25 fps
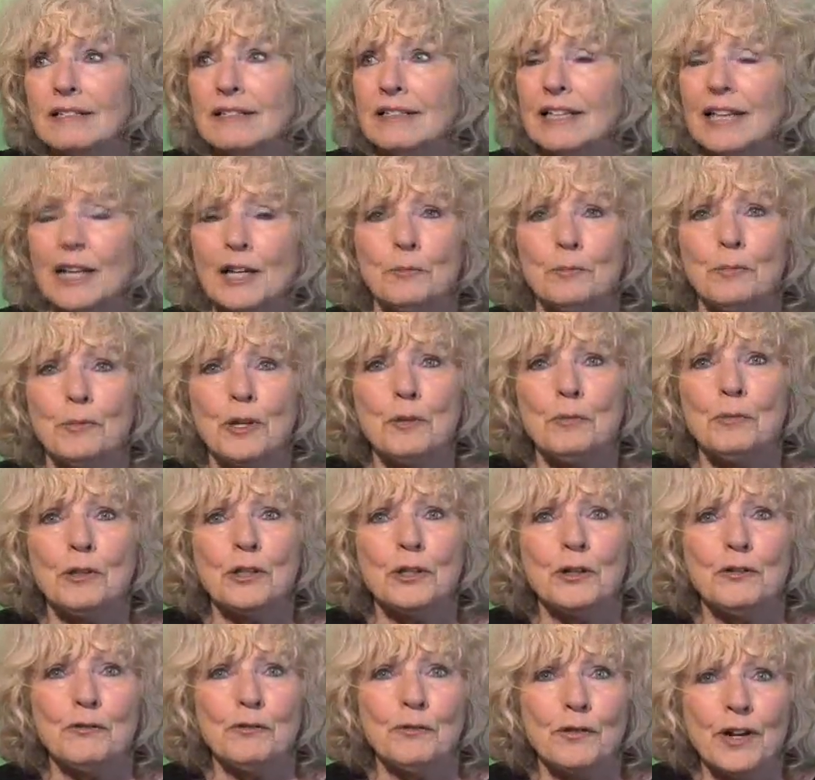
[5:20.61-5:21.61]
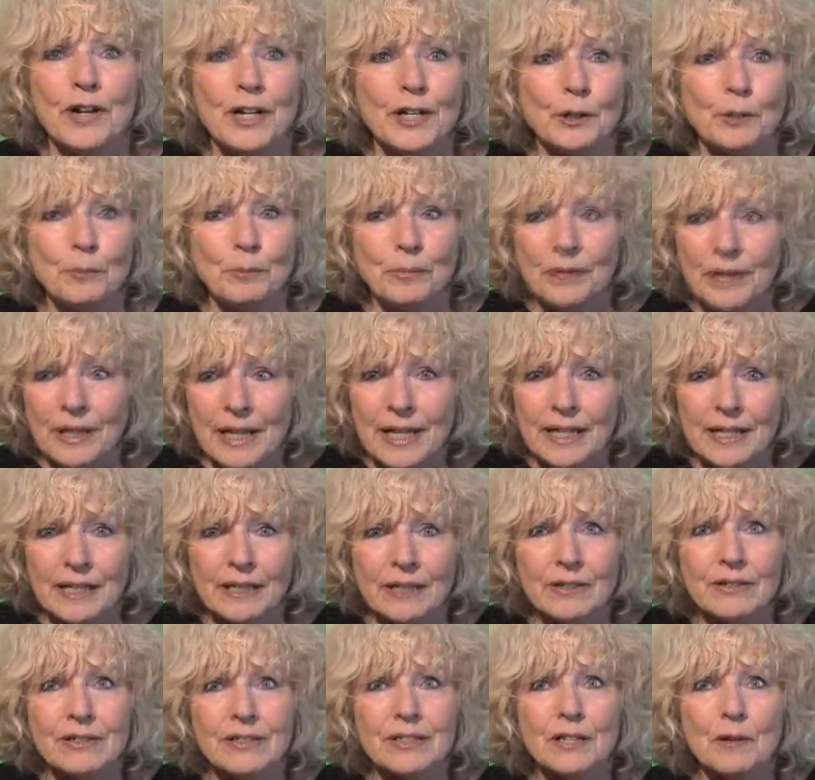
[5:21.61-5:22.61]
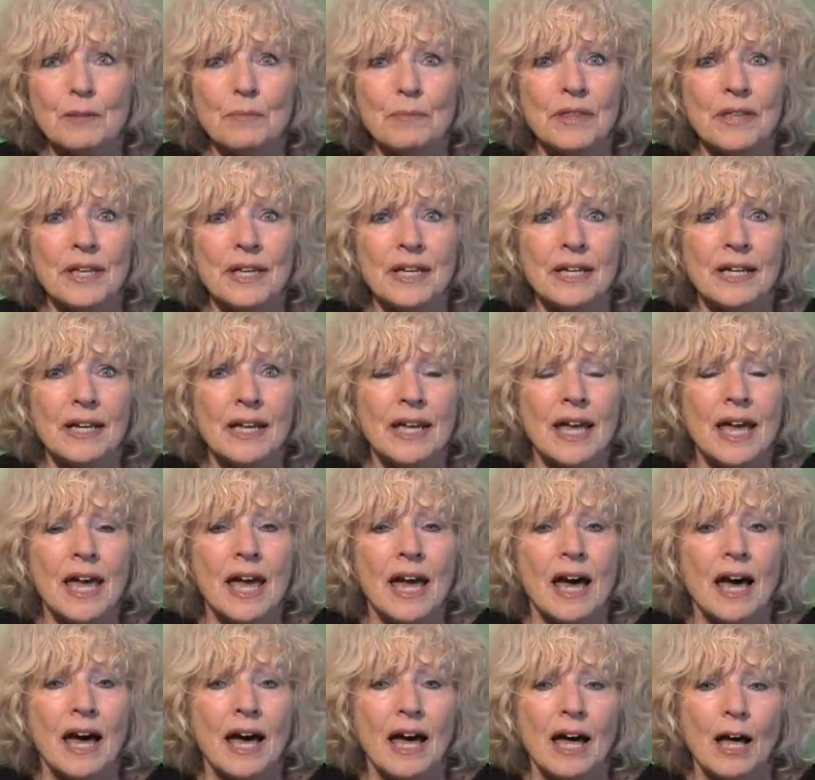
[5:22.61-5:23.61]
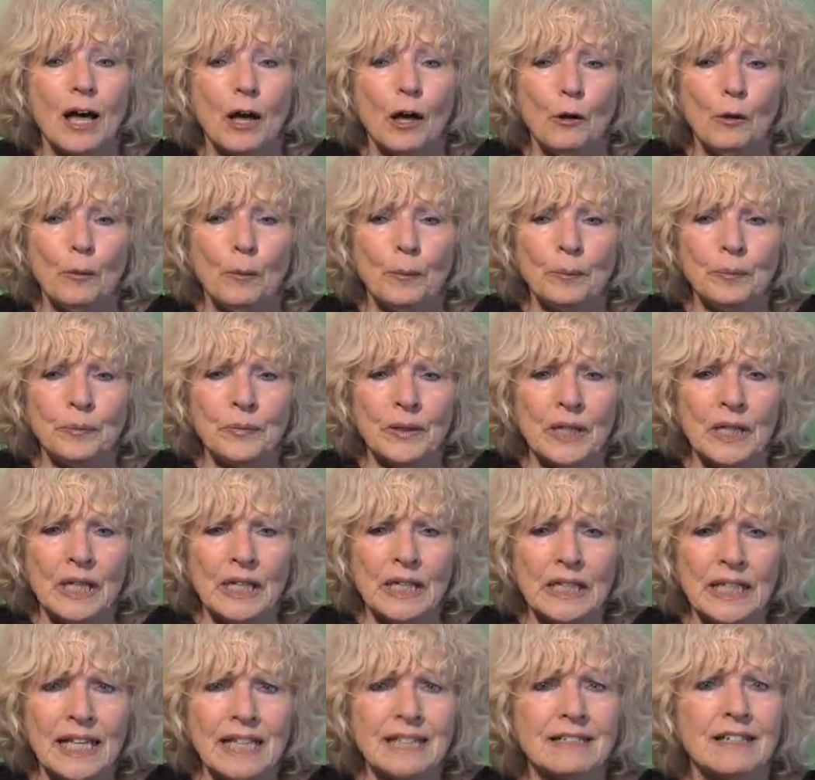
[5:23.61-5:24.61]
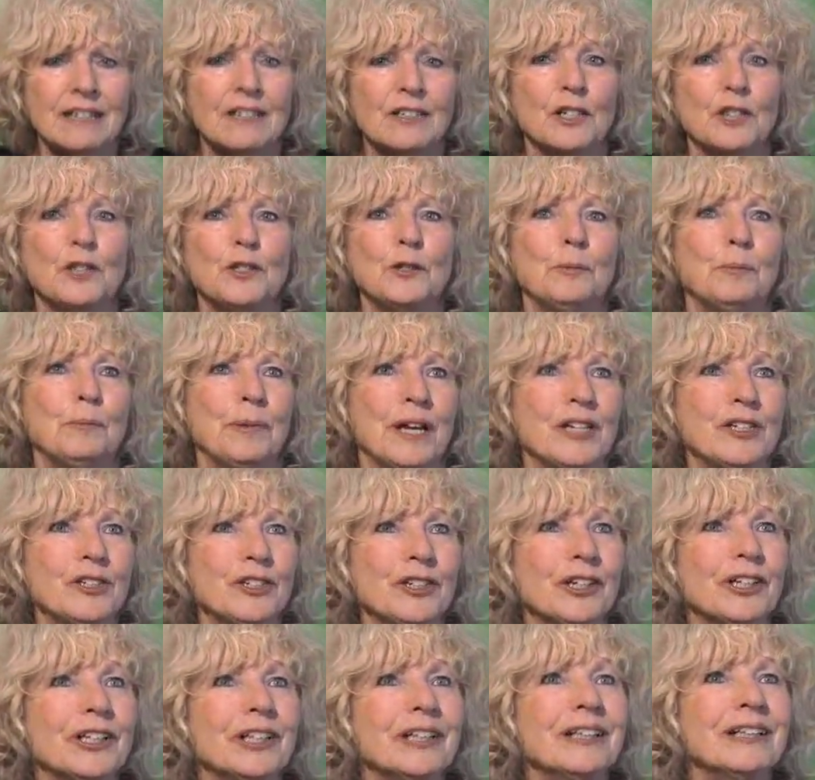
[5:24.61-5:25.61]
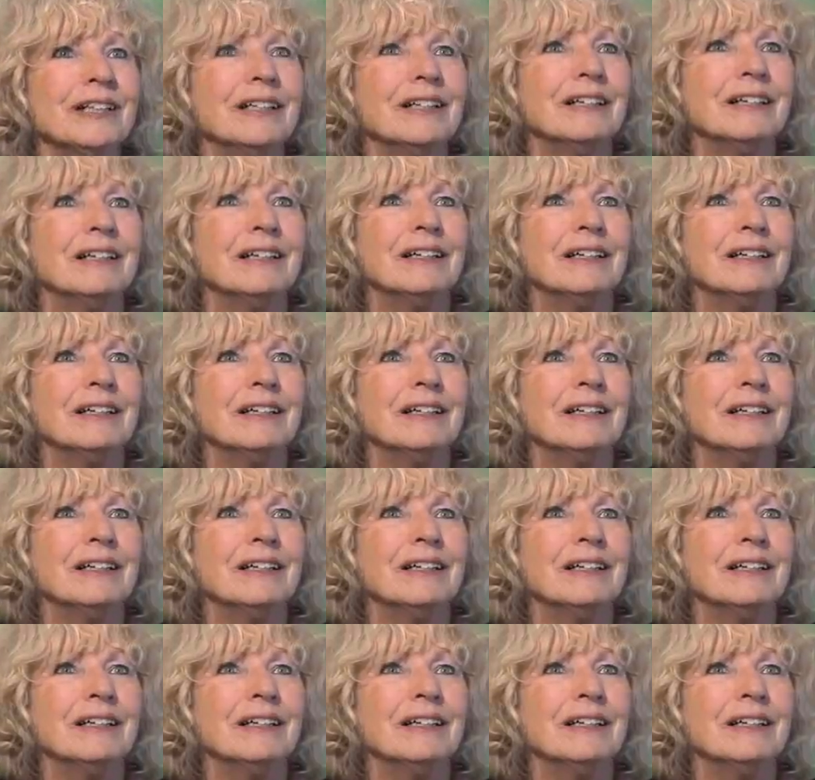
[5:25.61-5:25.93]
It's like people are afraid to play it or something, unless it's a special